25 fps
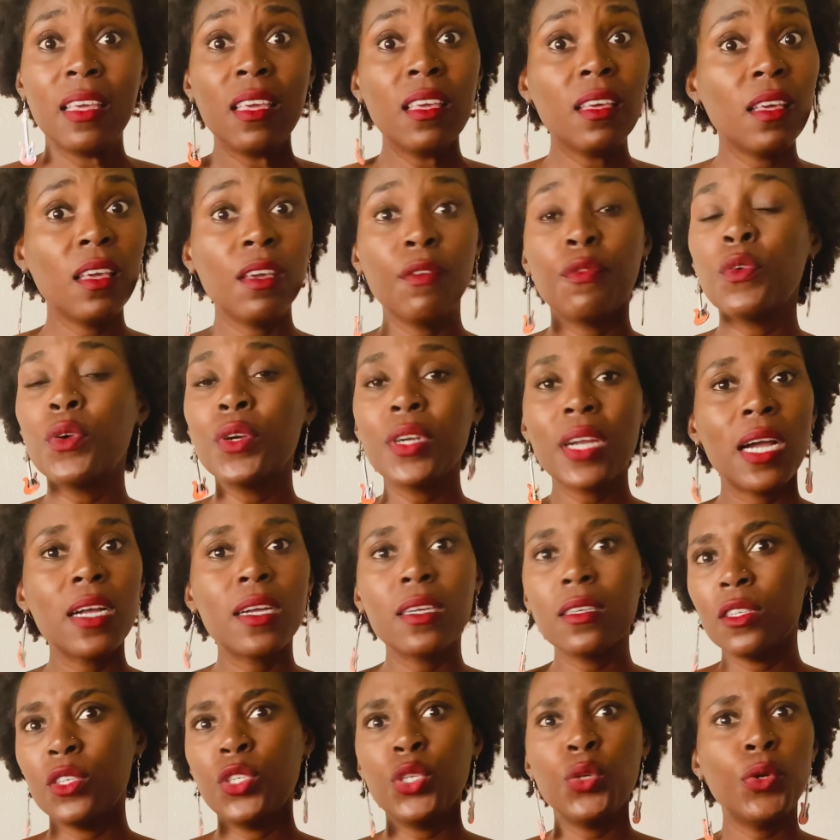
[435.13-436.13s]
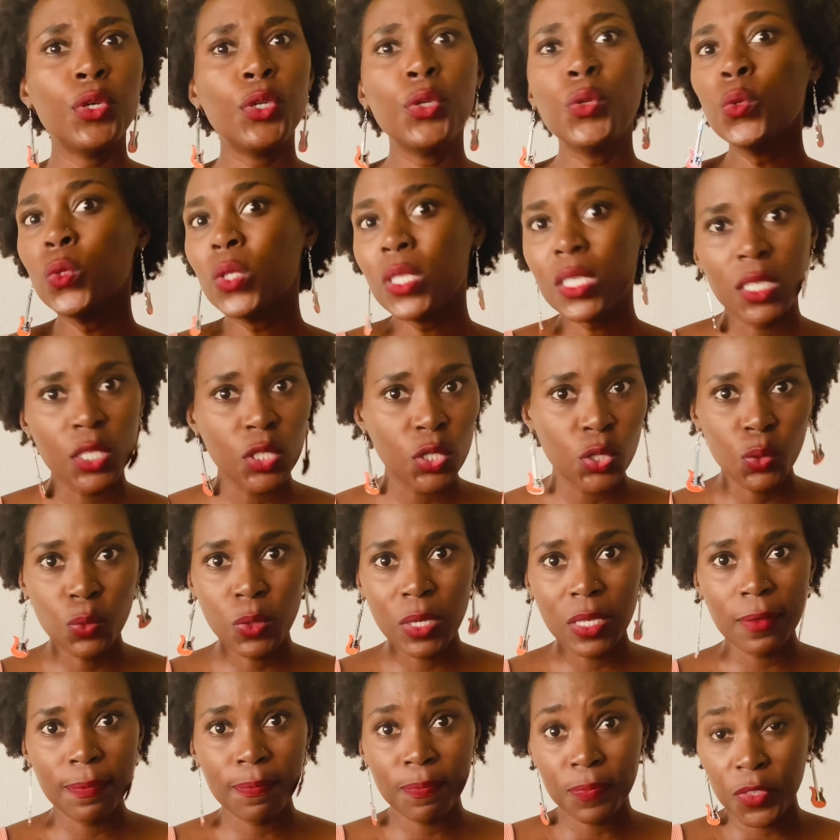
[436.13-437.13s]
If we're not gonna do it, who's gonna do
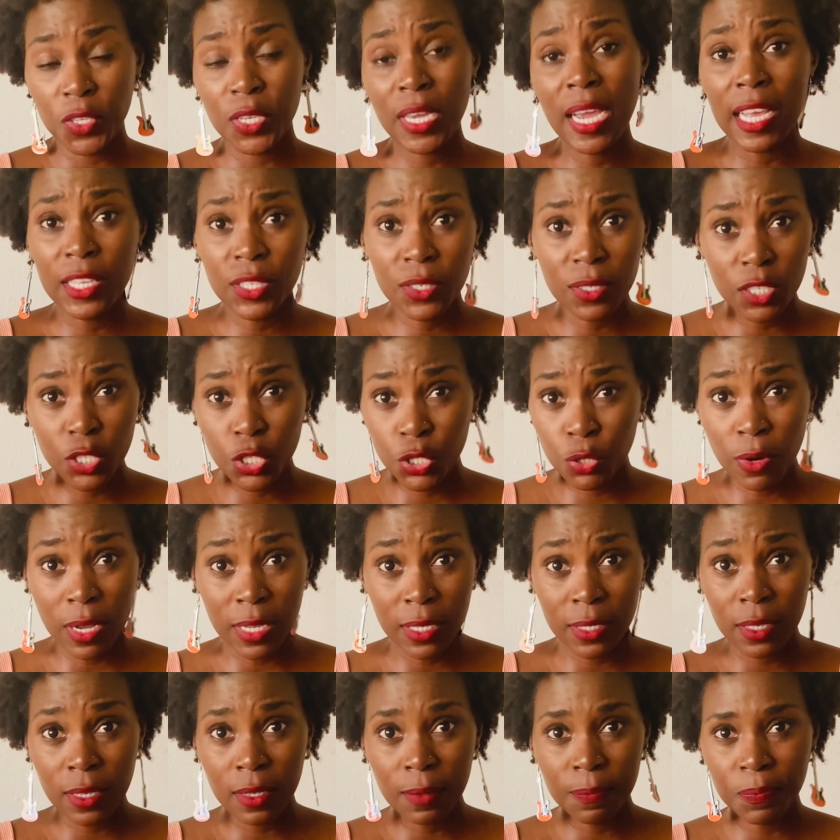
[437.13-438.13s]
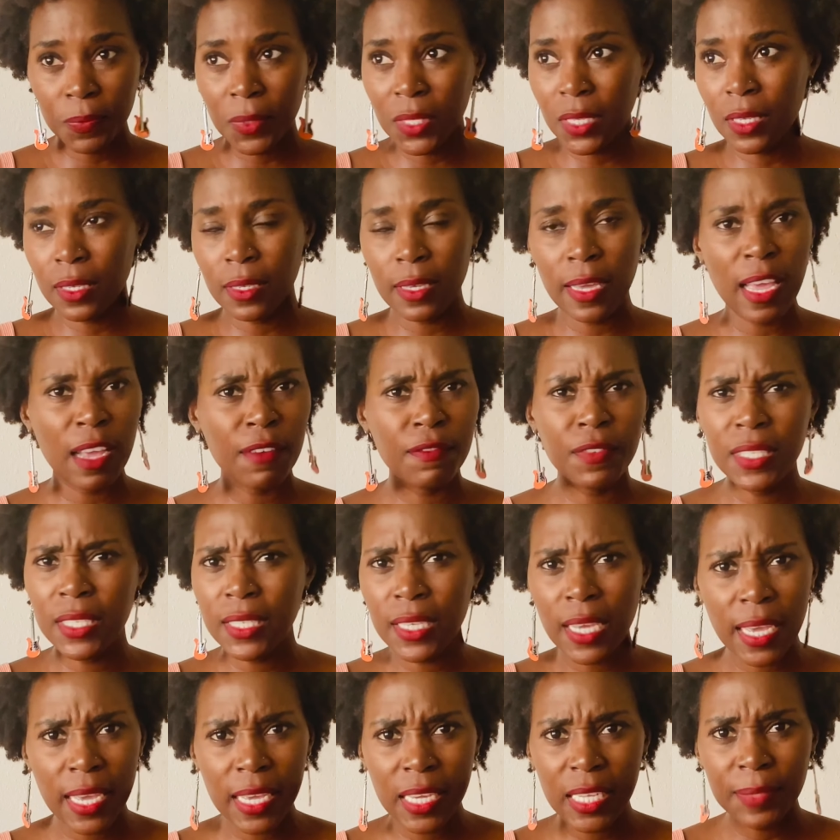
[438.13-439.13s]
it? You guys gonna trust the
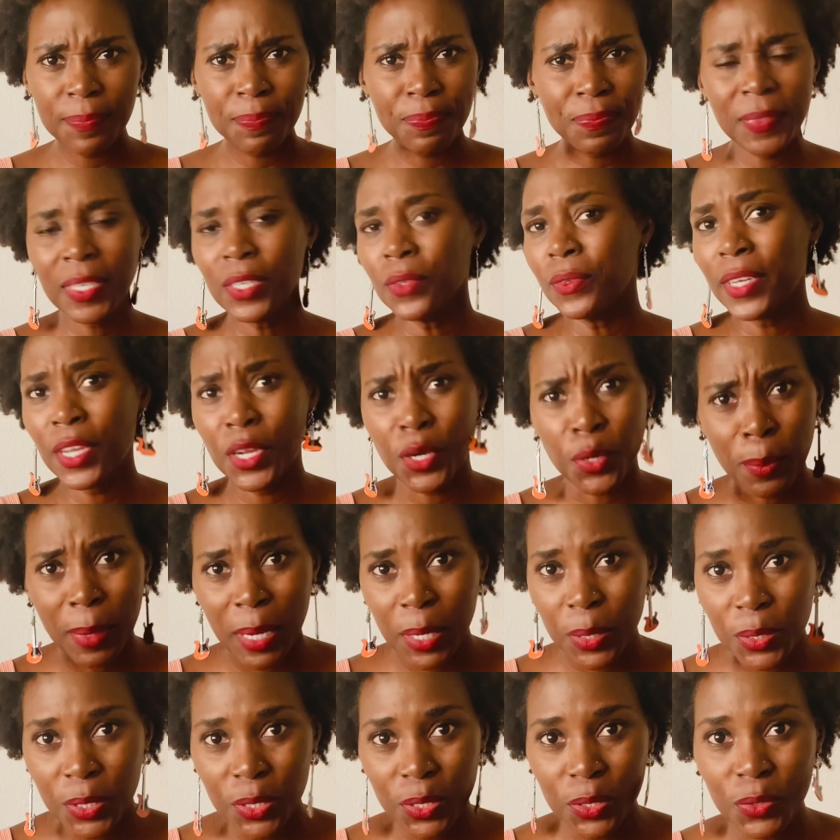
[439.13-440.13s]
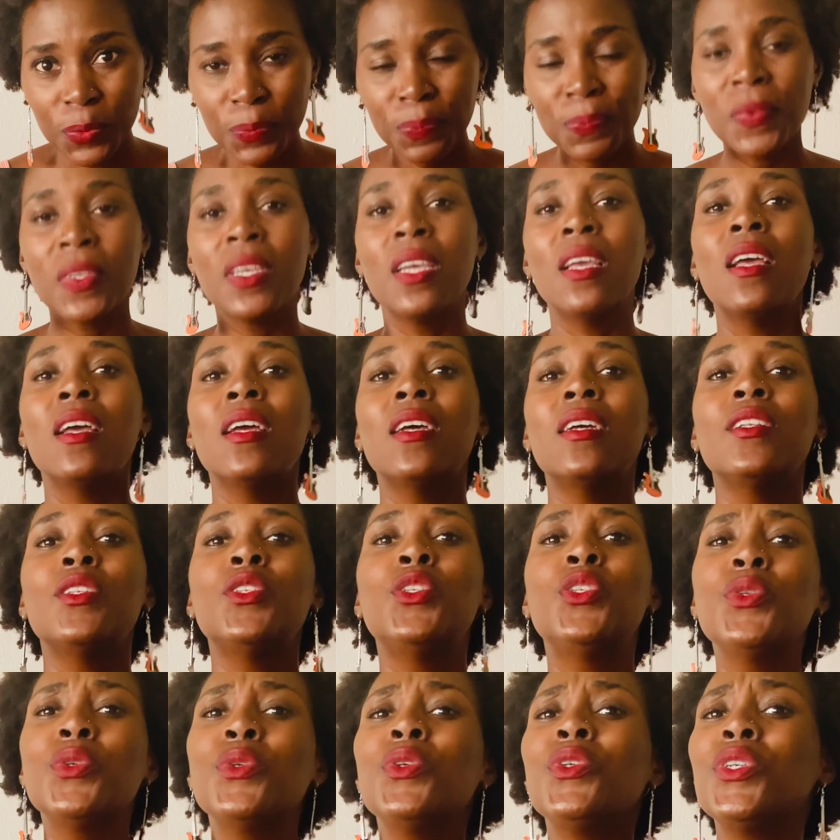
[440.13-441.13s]
FDA? They don't care about you.
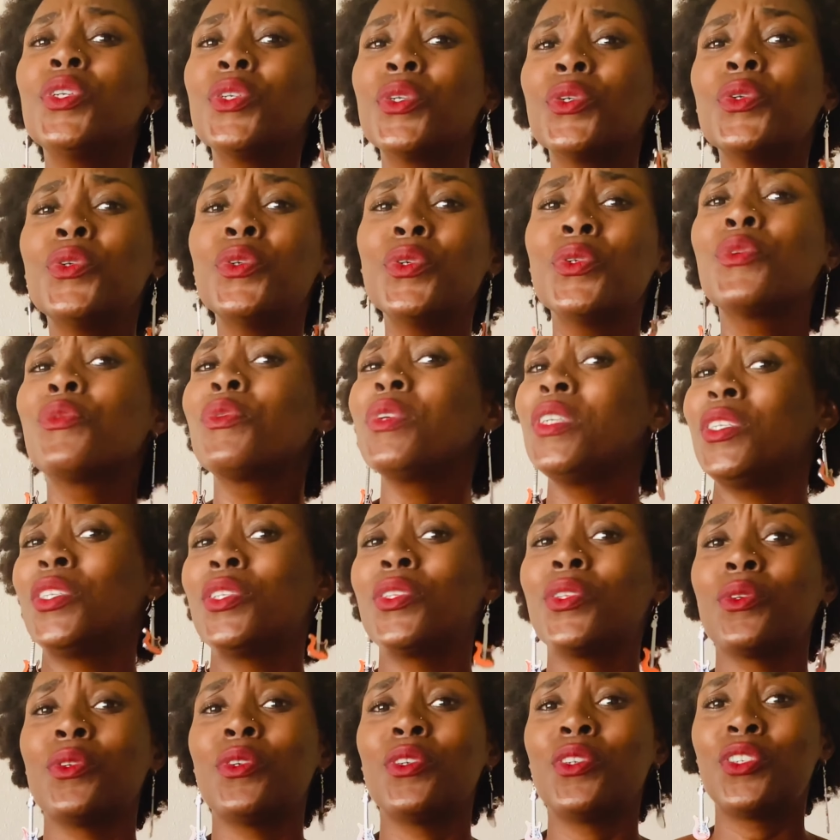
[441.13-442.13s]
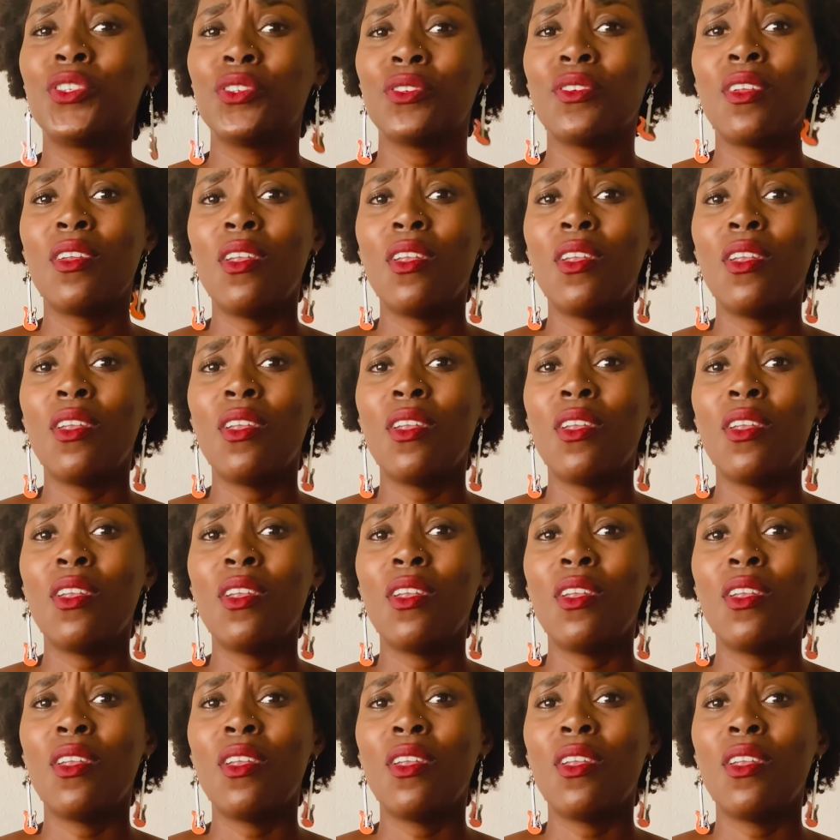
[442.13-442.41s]
Do your own research.